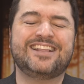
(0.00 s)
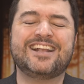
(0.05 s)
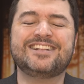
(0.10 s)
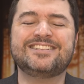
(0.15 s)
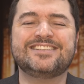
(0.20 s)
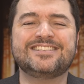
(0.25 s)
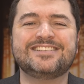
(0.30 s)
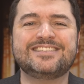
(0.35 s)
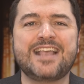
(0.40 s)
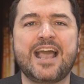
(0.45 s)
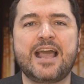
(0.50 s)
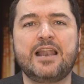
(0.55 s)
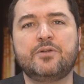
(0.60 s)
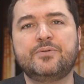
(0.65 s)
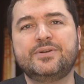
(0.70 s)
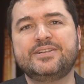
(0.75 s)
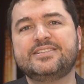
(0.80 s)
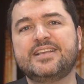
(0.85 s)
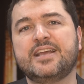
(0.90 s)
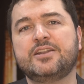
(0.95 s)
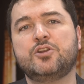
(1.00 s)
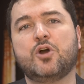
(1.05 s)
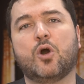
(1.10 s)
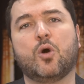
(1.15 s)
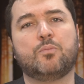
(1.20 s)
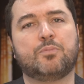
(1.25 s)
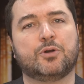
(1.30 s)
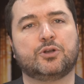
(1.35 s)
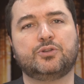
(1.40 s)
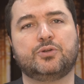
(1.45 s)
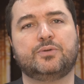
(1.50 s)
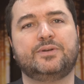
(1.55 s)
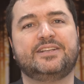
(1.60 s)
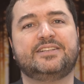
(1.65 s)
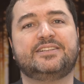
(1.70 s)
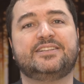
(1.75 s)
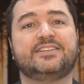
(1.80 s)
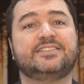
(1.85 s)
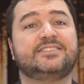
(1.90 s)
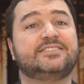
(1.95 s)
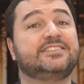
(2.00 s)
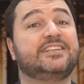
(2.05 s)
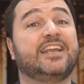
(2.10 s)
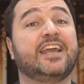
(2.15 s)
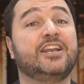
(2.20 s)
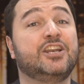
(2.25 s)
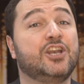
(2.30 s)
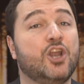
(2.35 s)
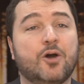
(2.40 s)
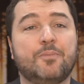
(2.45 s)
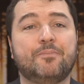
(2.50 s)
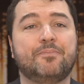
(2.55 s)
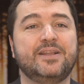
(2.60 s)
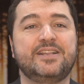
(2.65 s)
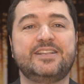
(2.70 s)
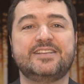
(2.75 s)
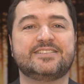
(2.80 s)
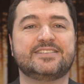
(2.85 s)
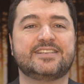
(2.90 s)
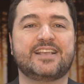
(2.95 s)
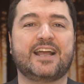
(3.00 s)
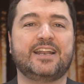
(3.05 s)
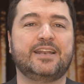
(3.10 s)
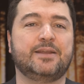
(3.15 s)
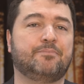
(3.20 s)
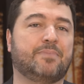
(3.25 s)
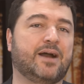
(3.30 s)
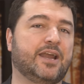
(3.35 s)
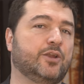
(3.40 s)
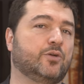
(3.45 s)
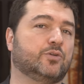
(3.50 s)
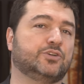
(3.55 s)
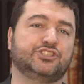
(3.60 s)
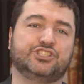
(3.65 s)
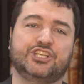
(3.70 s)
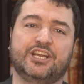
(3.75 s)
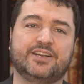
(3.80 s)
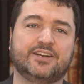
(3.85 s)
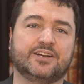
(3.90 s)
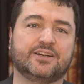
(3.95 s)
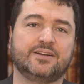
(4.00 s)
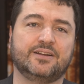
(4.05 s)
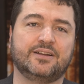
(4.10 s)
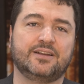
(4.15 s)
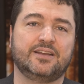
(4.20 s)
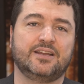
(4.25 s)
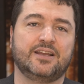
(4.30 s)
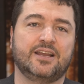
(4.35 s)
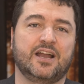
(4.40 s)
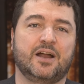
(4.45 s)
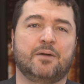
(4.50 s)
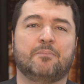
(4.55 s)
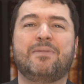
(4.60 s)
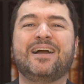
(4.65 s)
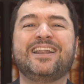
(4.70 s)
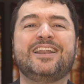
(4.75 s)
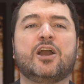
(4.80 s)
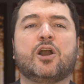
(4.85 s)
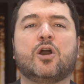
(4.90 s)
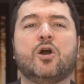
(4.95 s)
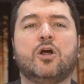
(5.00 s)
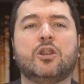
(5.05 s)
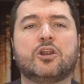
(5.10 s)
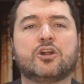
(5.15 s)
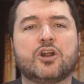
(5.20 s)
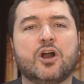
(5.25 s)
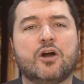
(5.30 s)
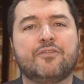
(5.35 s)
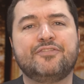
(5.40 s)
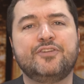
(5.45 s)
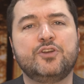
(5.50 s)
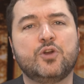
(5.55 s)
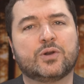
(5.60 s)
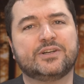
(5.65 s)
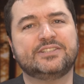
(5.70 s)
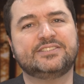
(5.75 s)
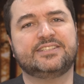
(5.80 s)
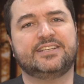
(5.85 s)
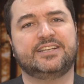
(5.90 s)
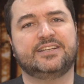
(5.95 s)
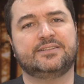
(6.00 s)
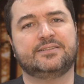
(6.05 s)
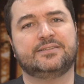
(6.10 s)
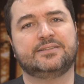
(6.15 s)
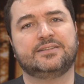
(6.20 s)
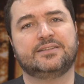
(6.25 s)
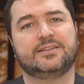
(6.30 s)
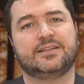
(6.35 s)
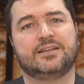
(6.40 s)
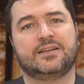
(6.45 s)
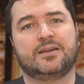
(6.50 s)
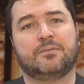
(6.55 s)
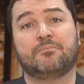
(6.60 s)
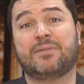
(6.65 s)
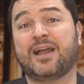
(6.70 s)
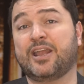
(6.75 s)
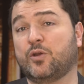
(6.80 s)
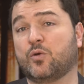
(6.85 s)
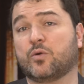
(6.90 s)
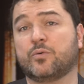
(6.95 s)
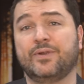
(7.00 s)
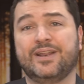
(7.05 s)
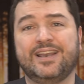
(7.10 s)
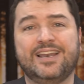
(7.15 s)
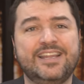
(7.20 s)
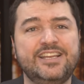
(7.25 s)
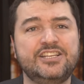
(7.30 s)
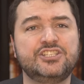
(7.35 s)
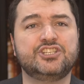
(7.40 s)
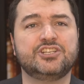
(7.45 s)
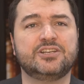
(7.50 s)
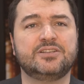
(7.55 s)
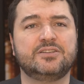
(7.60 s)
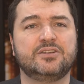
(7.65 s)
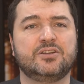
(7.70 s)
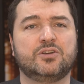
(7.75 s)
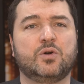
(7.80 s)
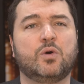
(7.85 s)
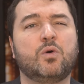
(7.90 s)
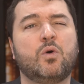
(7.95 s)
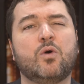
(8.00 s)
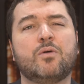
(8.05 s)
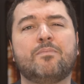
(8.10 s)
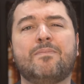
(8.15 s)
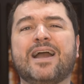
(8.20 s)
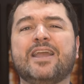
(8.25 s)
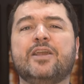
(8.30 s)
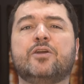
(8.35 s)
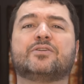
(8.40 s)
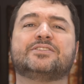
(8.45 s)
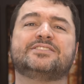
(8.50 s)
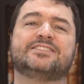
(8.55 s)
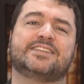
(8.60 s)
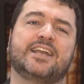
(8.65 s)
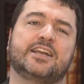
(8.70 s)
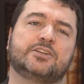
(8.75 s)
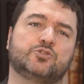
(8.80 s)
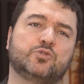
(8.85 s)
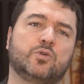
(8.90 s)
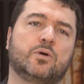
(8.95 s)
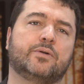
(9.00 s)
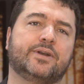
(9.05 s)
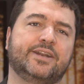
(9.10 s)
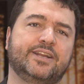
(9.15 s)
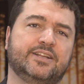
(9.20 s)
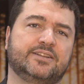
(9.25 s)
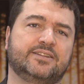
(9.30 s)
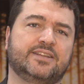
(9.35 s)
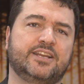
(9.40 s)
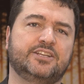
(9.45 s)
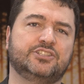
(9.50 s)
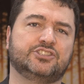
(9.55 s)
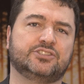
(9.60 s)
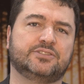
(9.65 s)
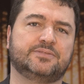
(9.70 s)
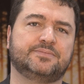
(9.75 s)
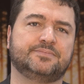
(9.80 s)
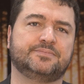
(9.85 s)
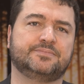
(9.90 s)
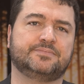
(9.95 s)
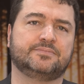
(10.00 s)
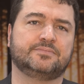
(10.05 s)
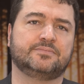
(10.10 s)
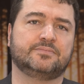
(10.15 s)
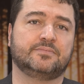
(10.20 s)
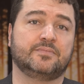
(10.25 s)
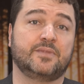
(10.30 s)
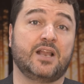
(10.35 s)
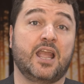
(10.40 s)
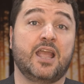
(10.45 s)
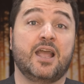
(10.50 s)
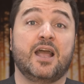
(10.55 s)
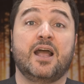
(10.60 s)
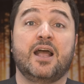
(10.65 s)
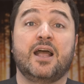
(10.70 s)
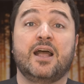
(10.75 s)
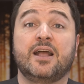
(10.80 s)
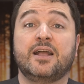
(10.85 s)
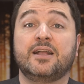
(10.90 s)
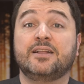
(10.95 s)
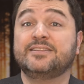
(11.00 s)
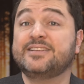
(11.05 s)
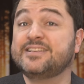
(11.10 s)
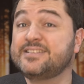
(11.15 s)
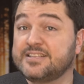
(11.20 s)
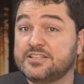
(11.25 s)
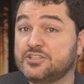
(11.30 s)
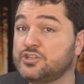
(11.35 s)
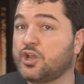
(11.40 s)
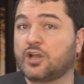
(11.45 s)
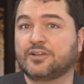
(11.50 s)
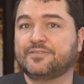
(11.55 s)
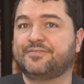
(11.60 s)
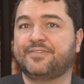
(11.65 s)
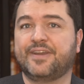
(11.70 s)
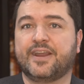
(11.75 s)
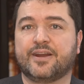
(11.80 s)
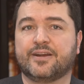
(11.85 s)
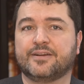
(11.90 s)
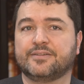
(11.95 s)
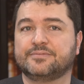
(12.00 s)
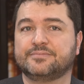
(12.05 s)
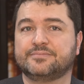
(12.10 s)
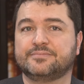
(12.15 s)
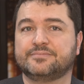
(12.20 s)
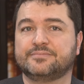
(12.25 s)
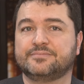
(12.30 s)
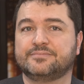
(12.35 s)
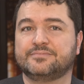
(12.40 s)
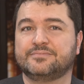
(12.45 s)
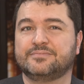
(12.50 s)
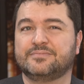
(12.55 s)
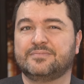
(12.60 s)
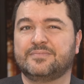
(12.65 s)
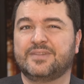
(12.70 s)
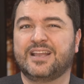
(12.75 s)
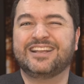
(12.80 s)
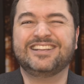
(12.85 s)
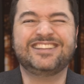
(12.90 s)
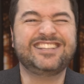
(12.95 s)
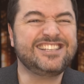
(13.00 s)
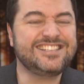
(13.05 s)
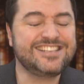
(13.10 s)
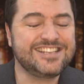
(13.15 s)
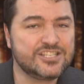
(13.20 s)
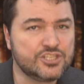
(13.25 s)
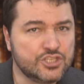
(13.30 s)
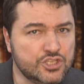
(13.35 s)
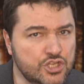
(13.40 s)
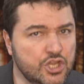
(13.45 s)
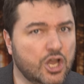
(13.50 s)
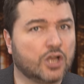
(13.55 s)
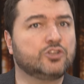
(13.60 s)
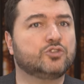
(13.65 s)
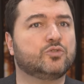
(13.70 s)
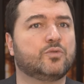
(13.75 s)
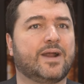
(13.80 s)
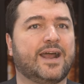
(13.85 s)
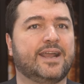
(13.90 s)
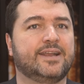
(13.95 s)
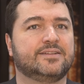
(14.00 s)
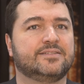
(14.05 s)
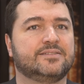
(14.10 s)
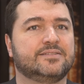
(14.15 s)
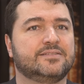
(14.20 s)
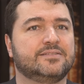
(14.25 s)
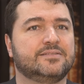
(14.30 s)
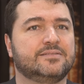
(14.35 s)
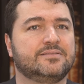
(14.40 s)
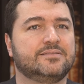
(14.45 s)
that salaries and opportunities cannot be decided by your gender, by the color of your skin, by your religion, or by your sexual orientation. This is not fair. This is not right.